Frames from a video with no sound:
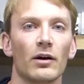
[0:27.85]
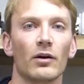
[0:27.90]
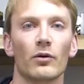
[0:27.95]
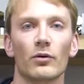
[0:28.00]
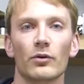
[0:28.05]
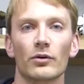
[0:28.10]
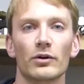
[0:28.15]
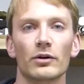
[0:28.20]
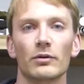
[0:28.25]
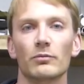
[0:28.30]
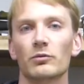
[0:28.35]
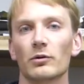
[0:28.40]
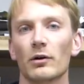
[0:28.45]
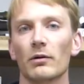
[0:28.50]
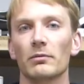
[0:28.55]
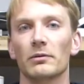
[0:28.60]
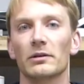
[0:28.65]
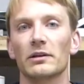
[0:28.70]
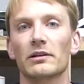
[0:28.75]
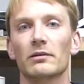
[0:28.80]
or
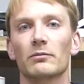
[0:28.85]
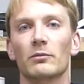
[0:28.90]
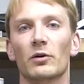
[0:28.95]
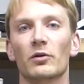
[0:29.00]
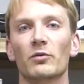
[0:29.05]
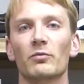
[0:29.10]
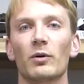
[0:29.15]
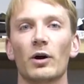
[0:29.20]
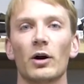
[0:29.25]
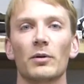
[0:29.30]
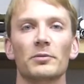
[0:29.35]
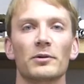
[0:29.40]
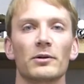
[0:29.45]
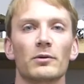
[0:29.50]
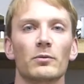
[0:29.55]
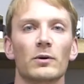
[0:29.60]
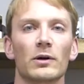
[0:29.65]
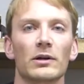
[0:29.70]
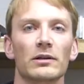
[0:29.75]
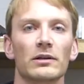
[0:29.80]
probably the most popular
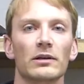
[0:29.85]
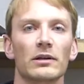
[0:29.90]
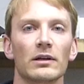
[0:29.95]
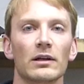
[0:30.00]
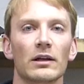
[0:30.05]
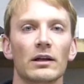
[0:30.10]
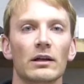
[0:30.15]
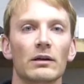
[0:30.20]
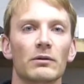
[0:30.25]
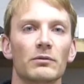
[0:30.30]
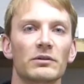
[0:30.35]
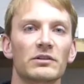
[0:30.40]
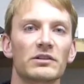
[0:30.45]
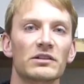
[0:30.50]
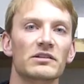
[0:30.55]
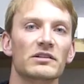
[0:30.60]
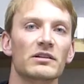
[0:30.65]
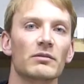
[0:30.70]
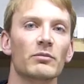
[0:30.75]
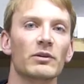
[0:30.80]
one which
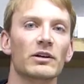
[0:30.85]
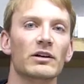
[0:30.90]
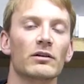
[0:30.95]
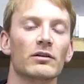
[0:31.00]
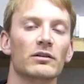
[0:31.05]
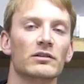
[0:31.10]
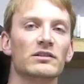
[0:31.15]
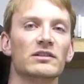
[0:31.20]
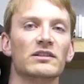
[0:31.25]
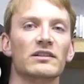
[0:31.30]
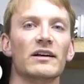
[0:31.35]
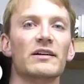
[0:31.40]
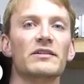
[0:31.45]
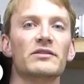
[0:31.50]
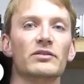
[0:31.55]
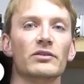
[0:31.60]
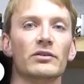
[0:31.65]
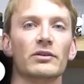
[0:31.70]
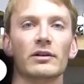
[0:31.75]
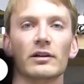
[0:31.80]
is simply called
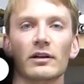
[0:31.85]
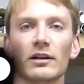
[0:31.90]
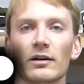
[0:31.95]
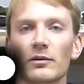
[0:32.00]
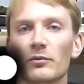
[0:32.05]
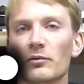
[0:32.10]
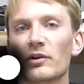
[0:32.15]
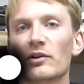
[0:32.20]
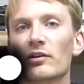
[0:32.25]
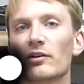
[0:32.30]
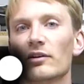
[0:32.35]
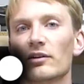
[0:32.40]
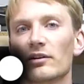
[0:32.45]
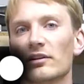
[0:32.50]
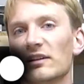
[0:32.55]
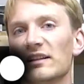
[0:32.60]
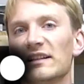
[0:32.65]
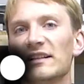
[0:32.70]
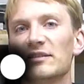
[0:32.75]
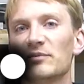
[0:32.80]
Slic3r with a
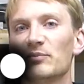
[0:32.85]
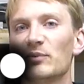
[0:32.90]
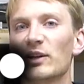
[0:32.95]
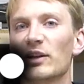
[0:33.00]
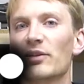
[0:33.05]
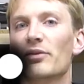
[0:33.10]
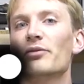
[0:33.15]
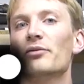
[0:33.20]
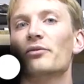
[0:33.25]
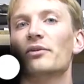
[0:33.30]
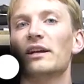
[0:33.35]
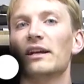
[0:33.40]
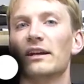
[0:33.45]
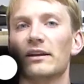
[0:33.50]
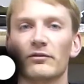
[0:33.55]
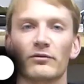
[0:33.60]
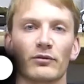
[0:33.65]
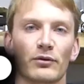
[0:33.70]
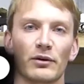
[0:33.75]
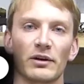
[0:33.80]
speak 3
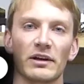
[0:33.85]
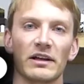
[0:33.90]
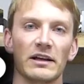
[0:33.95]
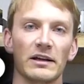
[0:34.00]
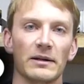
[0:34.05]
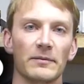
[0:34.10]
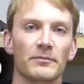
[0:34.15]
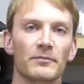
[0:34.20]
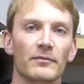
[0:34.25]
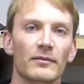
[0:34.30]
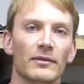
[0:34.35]
for an E.